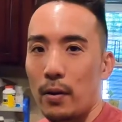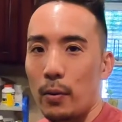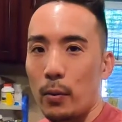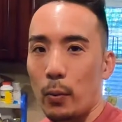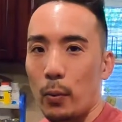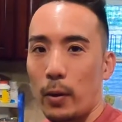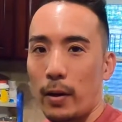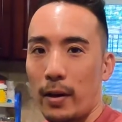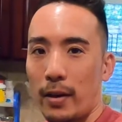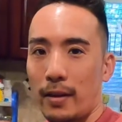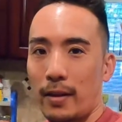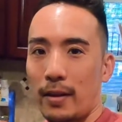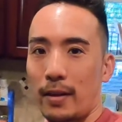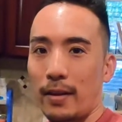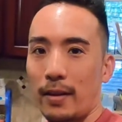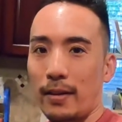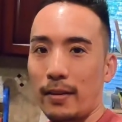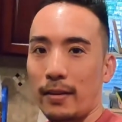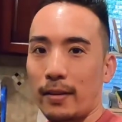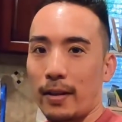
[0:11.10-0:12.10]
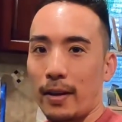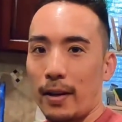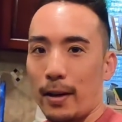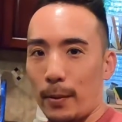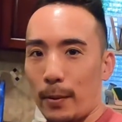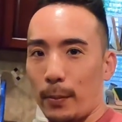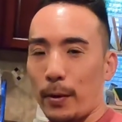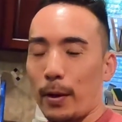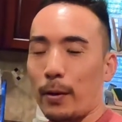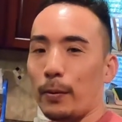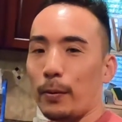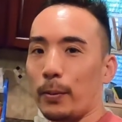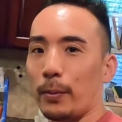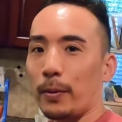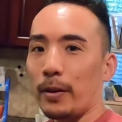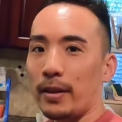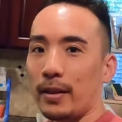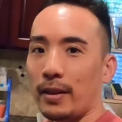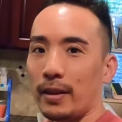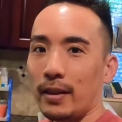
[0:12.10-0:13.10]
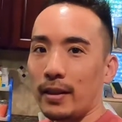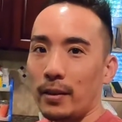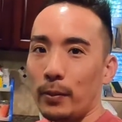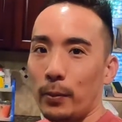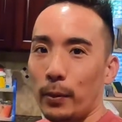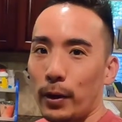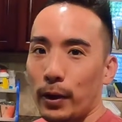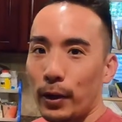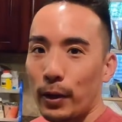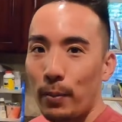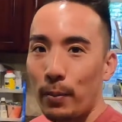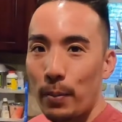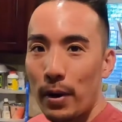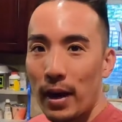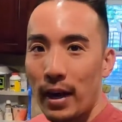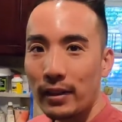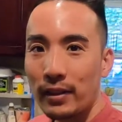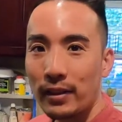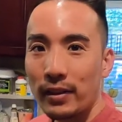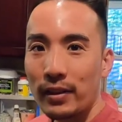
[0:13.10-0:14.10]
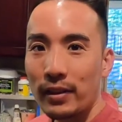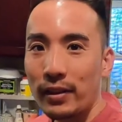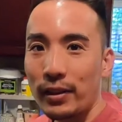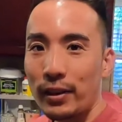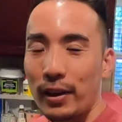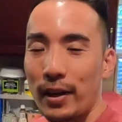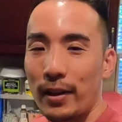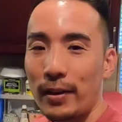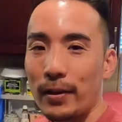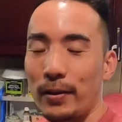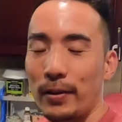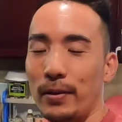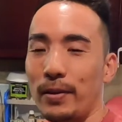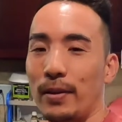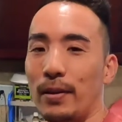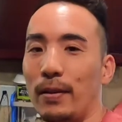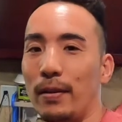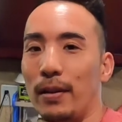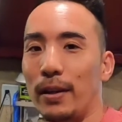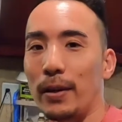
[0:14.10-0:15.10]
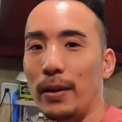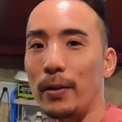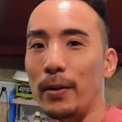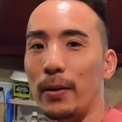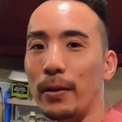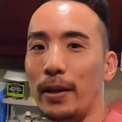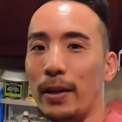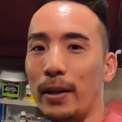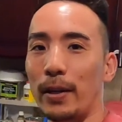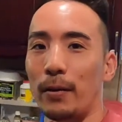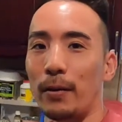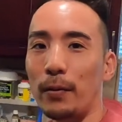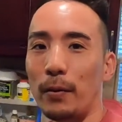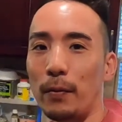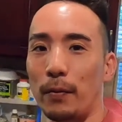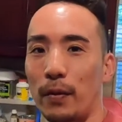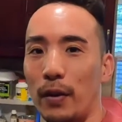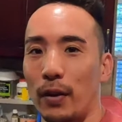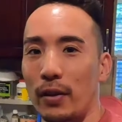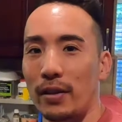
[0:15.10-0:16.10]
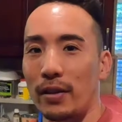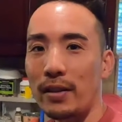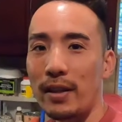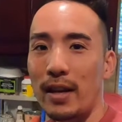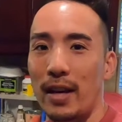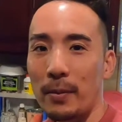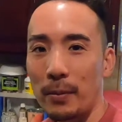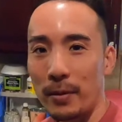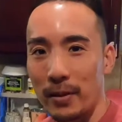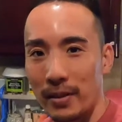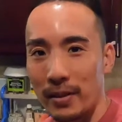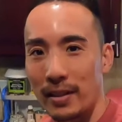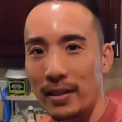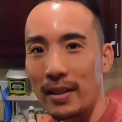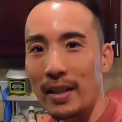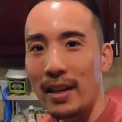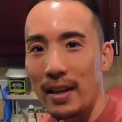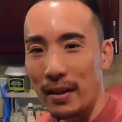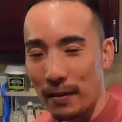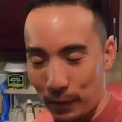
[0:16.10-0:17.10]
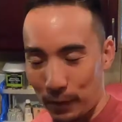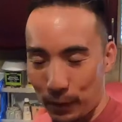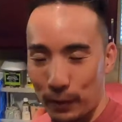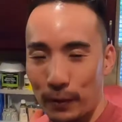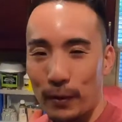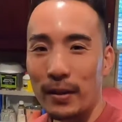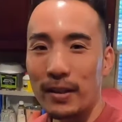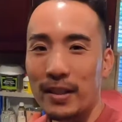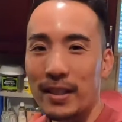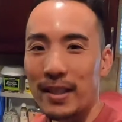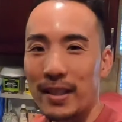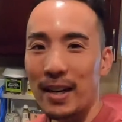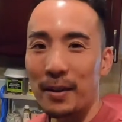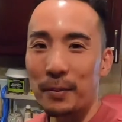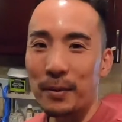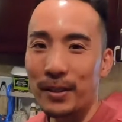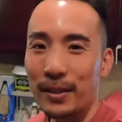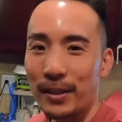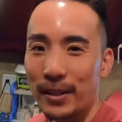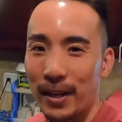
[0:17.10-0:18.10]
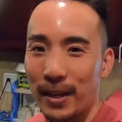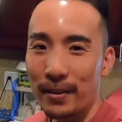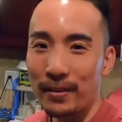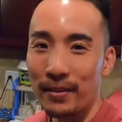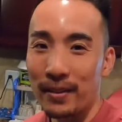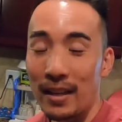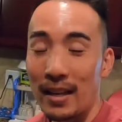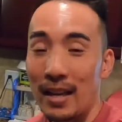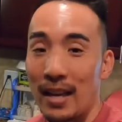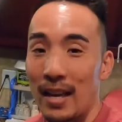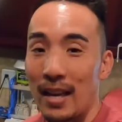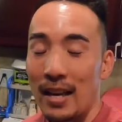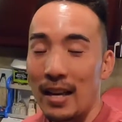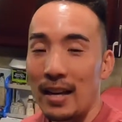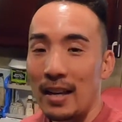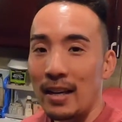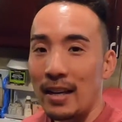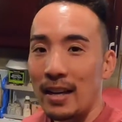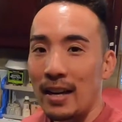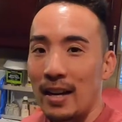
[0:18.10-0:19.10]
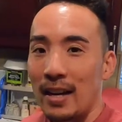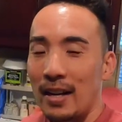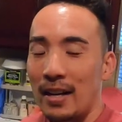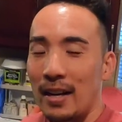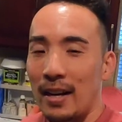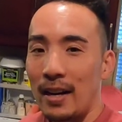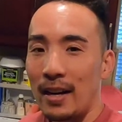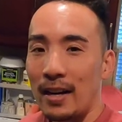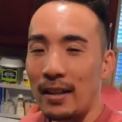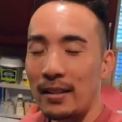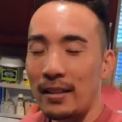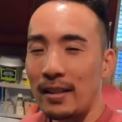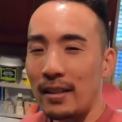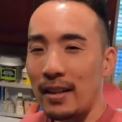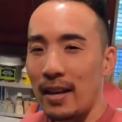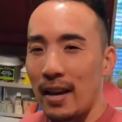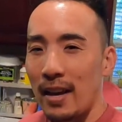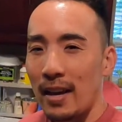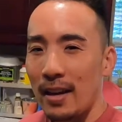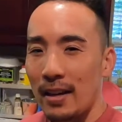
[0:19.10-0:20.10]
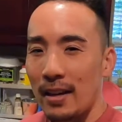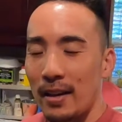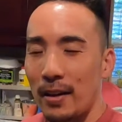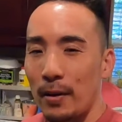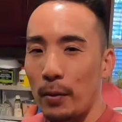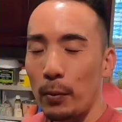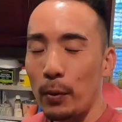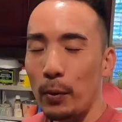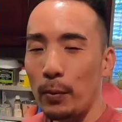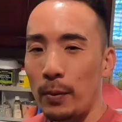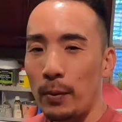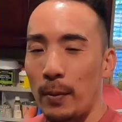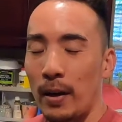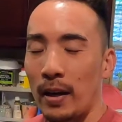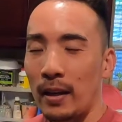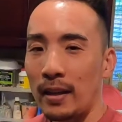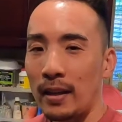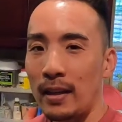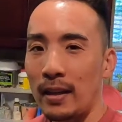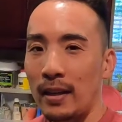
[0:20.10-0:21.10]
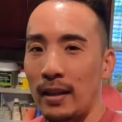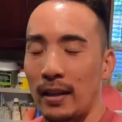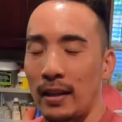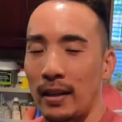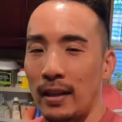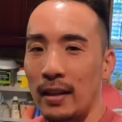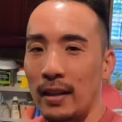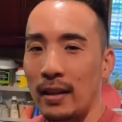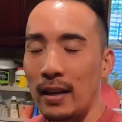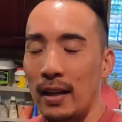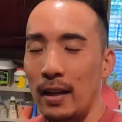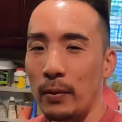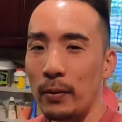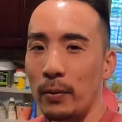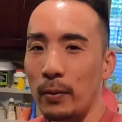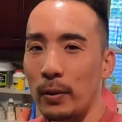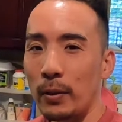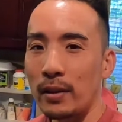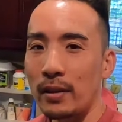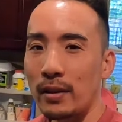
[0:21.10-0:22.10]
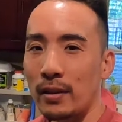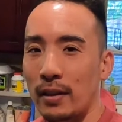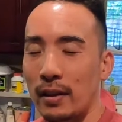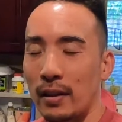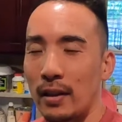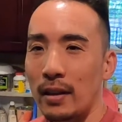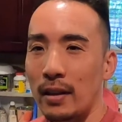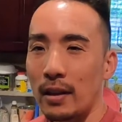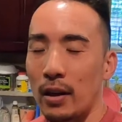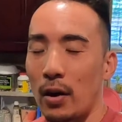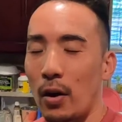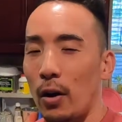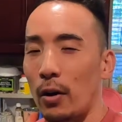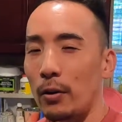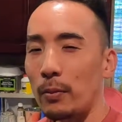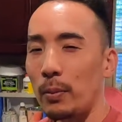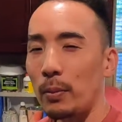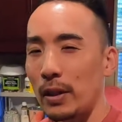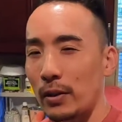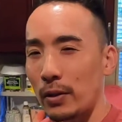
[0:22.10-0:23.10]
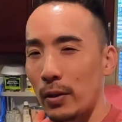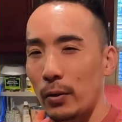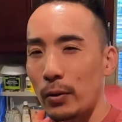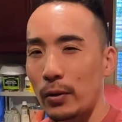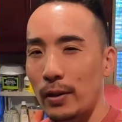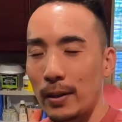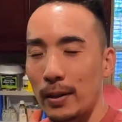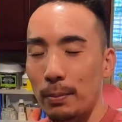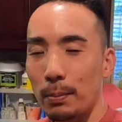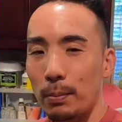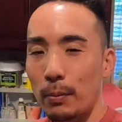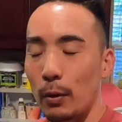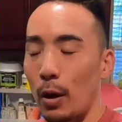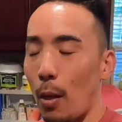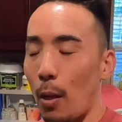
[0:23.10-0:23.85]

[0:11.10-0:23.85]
What is up, everybody? Welcome back to the channel. Hiro here from First Timers for First Timer Chef. Today we'll be making what's called miso soup.